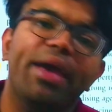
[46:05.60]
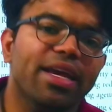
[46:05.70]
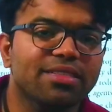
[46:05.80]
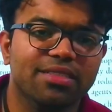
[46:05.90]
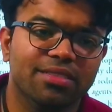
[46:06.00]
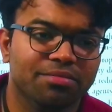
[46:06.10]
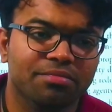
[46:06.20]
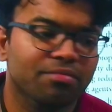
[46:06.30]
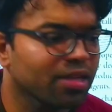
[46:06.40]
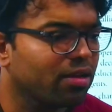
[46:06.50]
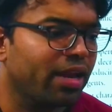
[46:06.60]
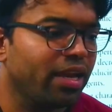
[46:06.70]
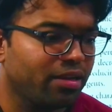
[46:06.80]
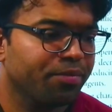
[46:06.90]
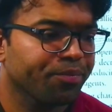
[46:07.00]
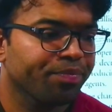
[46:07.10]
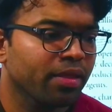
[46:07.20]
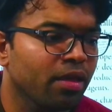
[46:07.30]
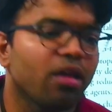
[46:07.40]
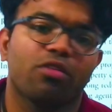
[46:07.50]
a base, right?
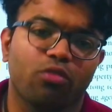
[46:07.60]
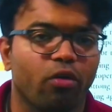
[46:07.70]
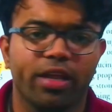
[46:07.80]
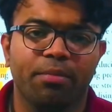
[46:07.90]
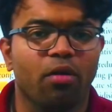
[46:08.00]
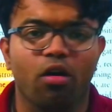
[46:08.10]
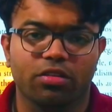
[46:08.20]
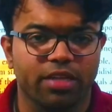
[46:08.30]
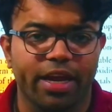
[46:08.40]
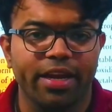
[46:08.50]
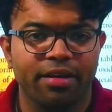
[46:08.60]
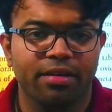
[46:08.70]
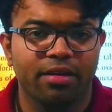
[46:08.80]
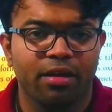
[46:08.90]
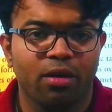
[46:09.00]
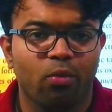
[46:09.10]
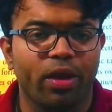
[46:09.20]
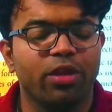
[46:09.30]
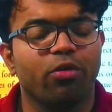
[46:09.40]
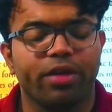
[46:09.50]
Sodium oxide,
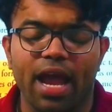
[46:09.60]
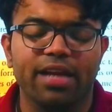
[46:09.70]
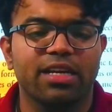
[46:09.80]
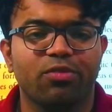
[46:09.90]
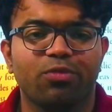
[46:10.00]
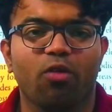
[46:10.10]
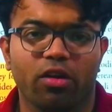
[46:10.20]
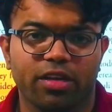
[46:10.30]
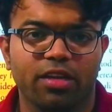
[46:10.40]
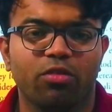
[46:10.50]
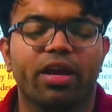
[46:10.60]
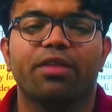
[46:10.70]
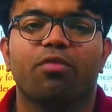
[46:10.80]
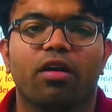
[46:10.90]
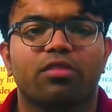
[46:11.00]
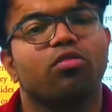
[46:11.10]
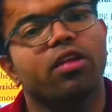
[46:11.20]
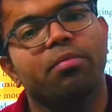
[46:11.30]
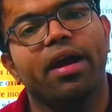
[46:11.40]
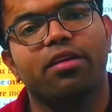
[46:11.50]
when you react it with water, you get what?
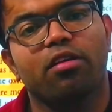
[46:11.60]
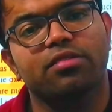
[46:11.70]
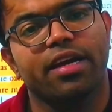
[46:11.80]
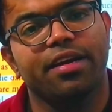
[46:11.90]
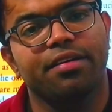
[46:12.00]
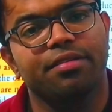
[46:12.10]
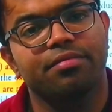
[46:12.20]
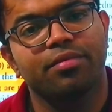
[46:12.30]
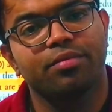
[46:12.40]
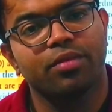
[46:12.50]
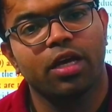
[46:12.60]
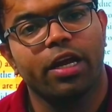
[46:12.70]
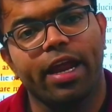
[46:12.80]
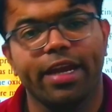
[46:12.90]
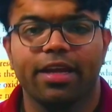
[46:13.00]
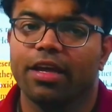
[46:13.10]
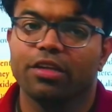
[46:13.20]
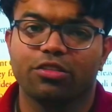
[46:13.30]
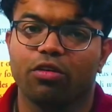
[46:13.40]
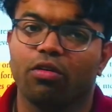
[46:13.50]
Sodium hydroxide, right?
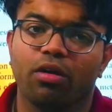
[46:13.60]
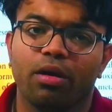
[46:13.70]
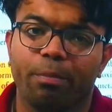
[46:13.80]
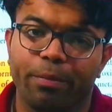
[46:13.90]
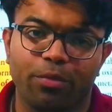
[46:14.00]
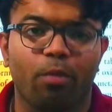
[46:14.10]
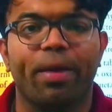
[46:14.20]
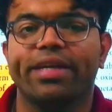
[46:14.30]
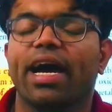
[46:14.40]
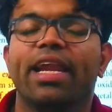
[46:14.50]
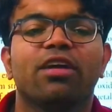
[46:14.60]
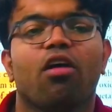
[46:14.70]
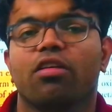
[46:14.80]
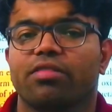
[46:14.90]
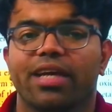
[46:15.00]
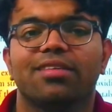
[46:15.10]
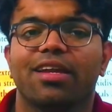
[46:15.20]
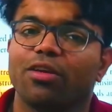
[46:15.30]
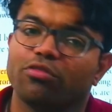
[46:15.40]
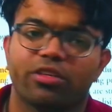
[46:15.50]
So metallic oxides
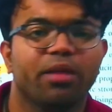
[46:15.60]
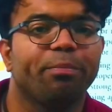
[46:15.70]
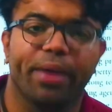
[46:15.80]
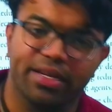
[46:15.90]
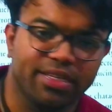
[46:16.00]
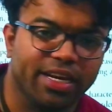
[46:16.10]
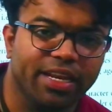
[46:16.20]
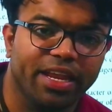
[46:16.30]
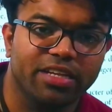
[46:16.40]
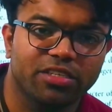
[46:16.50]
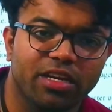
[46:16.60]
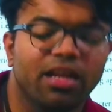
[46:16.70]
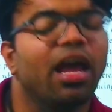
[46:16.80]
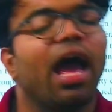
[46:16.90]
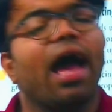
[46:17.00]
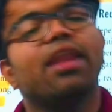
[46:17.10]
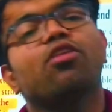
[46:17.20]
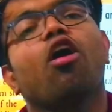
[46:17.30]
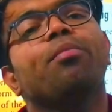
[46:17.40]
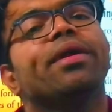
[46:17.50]
are usually basic in nature
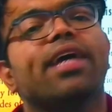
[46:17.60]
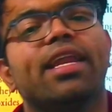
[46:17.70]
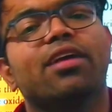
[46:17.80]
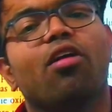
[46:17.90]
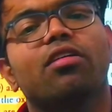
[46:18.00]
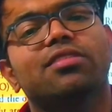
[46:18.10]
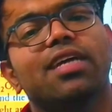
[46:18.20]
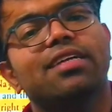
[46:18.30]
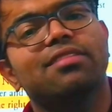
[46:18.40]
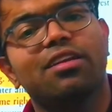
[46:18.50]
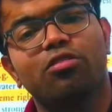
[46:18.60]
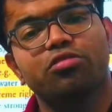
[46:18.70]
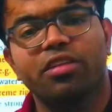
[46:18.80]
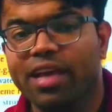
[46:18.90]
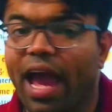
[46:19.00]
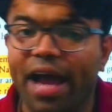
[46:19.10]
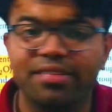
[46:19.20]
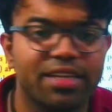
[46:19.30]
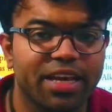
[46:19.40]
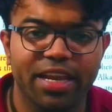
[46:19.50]
and non-metallic oxides are usually
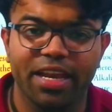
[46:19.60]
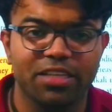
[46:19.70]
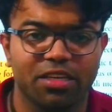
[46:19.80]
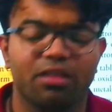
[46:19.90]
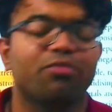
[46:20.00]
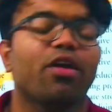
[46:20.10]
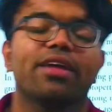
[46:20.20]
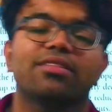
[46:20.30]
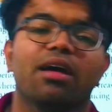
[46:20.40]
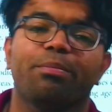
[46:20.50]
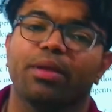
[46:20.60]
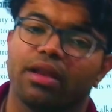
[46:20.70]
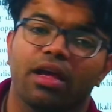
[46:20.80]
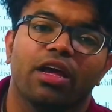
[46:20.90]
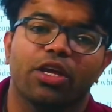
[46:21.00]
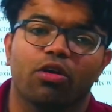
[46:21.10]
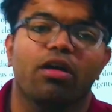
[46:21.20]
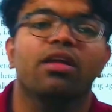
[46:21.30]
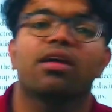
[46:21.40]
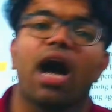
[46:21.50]
acidic in nature. For example,
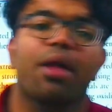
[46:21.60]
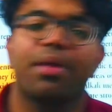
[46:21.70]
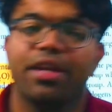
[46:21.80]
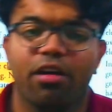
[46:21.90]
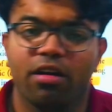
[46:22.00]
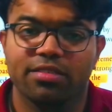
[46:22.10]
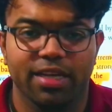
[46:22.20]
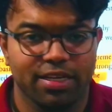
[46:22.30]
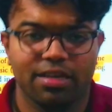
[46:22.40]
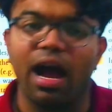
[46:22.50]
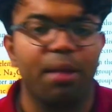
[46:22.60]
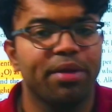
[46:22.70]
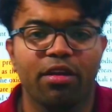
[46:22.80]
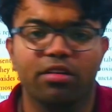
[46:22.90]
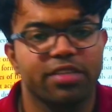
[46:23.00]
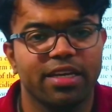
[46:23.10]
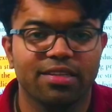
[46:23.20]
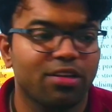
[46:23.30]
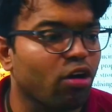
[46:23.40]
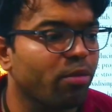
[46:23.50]
your carbon dioxide. Carbon dioxide
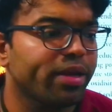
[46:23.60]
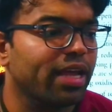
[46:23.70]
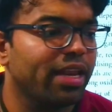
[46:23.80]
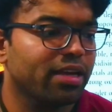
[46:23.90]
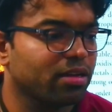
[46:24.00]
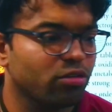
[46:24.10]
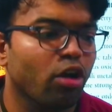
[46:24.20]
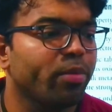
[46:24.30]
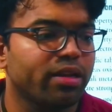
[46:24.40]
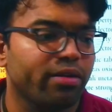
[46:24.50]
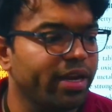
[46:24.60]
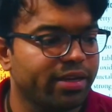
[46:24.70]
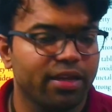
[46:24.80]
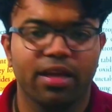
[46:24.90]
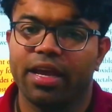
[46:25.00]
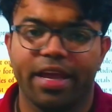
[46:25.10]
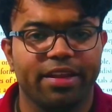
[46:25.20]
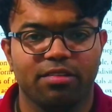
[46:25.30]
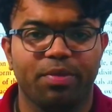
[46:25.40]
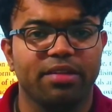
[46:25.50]
is a non-metallic non-metal, right?
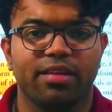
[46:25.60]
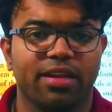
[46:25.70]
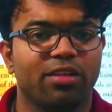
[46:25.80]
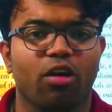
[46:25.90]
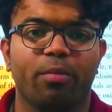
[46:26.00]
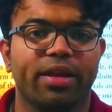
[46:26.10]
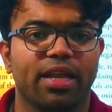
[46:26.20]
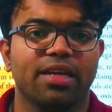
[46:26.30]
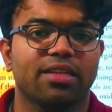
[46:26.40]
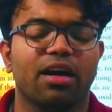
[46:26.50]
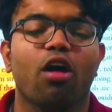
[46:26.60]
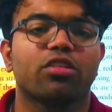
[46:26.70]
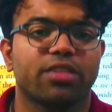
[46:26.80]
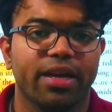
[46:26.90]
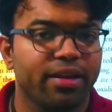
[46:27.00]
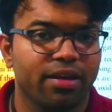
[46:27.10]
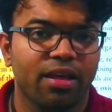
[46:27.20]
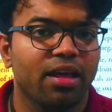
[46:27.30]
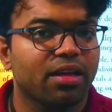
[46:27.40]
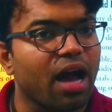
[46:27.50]
It is basically non-metallic oxide.
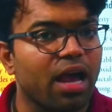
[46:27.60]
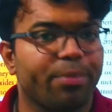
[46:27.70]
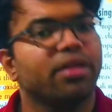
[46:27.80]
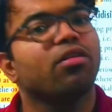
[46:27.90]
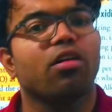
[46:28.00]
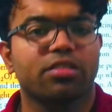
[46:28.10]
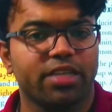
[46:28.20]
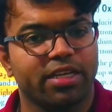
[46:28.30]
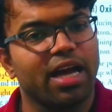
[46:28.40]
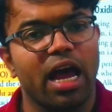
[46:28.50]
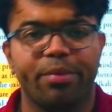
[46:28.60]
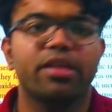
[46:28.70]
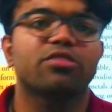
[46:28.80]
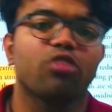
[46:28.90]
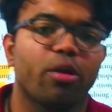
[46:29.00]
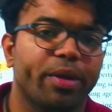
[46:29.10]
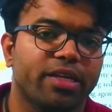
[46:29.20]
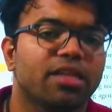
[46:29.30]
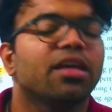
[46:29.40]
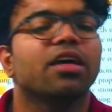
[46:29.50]
Carbon oxide. Carbon is
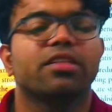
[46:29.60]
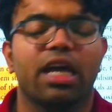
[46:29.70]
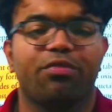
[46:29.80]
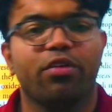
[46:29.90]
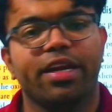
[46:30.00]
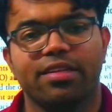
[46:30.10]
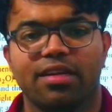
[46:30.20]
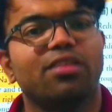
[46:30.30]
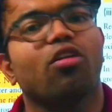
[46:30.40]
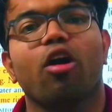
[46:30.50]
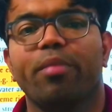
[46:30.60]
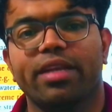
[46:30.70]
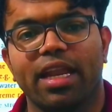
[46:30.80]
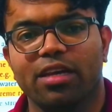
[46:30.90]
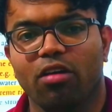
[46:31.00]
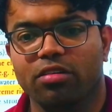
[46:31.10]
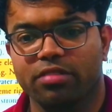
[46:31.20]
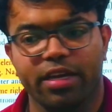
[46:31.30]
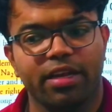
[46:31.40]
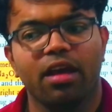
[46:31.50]
non-metal, therefore it is a non-metallic
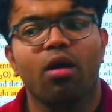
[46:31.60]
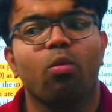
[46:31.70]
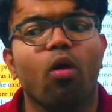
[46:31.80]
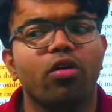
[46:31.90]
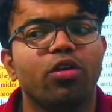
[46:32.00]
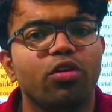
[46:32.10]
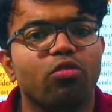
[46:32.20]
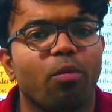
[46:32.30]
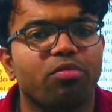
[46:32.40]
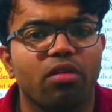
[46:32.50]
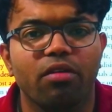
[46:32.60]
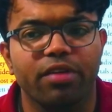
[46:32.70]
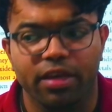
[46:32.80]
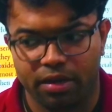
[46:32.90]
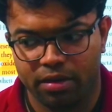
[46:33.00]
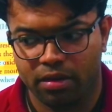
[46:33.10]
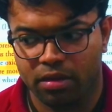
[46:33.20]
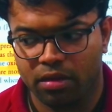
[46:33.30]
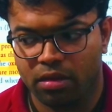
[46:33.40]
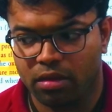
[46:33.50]
oxide. What do you observe here?
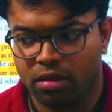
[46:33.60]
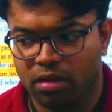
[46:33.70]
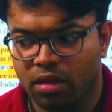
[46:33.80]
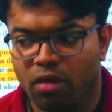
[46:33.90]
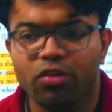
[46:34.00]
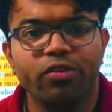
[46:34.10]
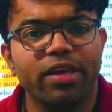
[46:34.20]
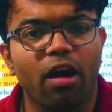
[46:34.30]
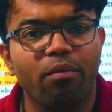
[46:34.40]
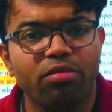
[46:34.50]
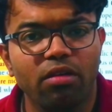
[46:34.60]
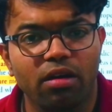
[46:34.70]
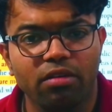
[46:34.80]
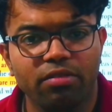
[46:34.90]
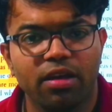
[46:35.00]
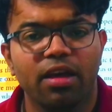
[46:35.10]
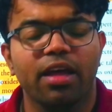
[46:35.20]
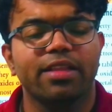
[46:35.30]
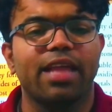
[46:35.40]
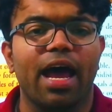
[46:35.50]
We observe
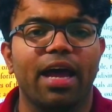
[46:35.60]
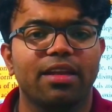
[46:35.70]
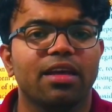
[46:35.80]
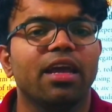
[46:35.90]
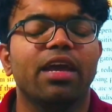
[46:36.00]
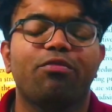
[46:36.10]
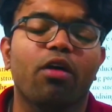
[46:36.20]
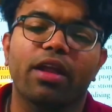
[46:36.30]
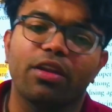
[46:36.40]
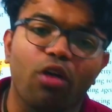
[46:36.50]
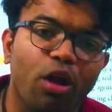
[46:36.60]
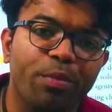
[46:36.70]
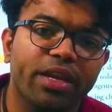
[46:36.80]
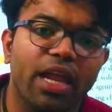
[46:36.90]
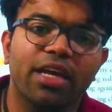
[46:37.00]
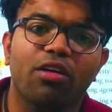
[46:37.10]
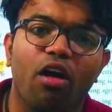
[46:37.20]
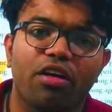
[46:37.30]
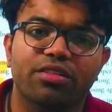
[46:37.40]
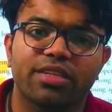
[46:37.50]
that for a non-metallic
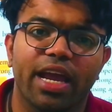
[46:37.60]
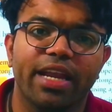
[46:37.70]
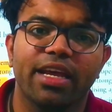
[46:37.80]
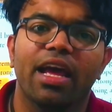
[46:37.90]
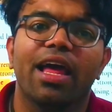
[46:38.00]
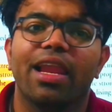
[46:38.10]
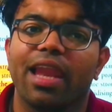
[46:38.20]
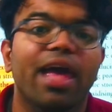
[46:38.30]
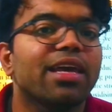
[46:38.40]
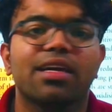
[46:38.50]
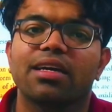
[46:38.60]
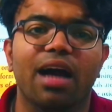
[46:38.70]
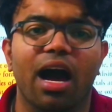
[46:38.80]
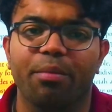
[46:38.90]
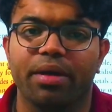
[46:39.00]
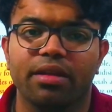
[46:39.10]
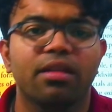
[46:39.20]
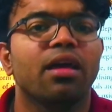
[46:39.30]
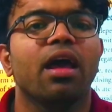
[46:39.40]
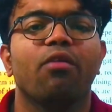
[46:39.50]
oxide like
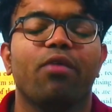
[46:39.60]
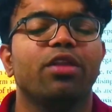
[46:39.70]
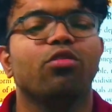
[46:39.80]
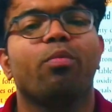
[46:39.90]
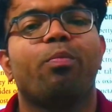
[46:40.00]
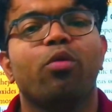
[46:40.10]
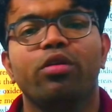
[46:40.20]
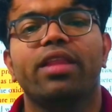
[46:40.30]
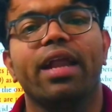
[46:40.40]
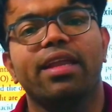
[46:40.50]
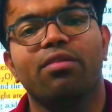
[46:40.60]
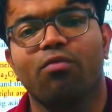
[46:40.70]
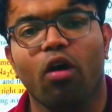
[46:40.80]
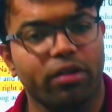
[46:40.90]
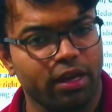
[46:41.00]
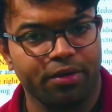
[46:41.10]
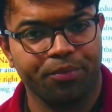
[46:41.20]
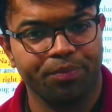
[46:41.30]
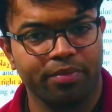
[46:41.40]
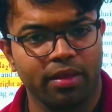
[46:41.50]
carbon, when you put that in water,
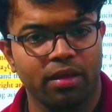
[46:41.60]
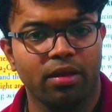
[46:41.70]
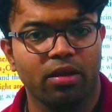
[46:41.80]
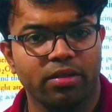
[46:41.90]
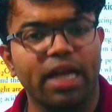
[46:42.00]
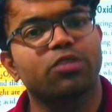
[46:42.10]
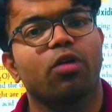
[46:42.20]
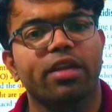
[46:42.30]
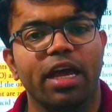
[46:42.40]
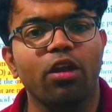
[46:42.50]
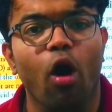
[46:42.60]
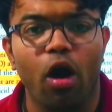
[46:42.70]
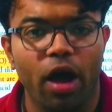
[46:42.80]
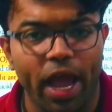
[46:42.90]
that's what an